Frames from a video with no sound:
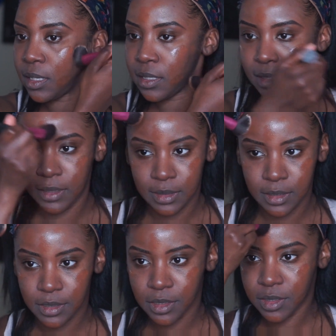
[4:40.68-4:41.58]
and I like
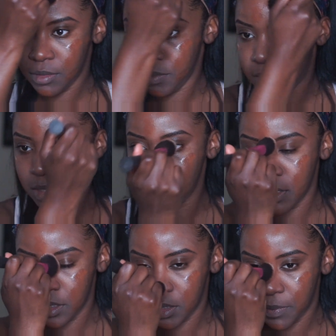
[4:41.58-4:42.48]
to just put
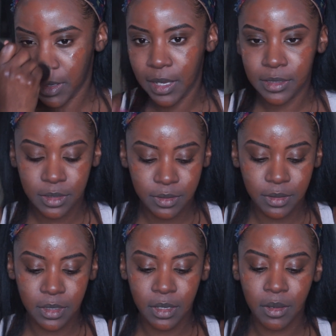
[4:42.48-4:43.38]
the
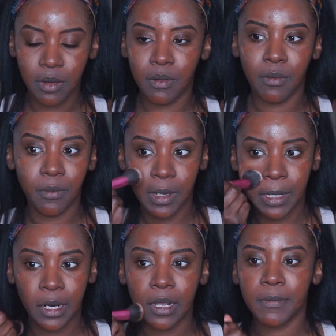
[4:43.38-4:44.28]
spots
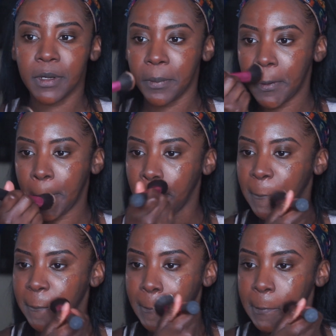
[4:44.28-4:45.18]
where I'm gonna put it
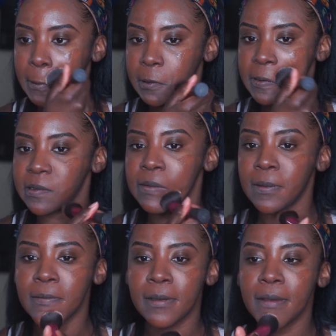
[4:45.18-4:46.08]
first
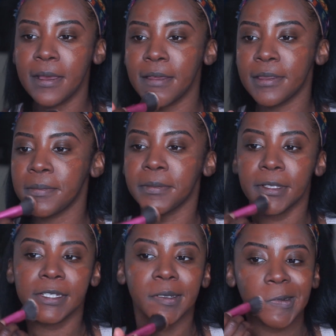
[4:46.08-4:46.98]
and then
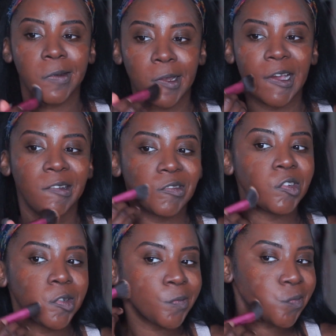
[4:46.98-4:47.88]
blend it in
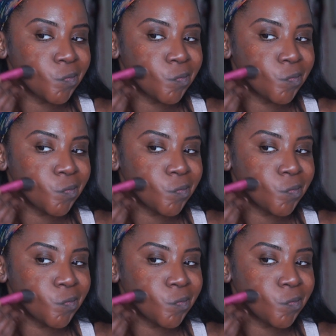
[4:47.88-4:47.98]
after.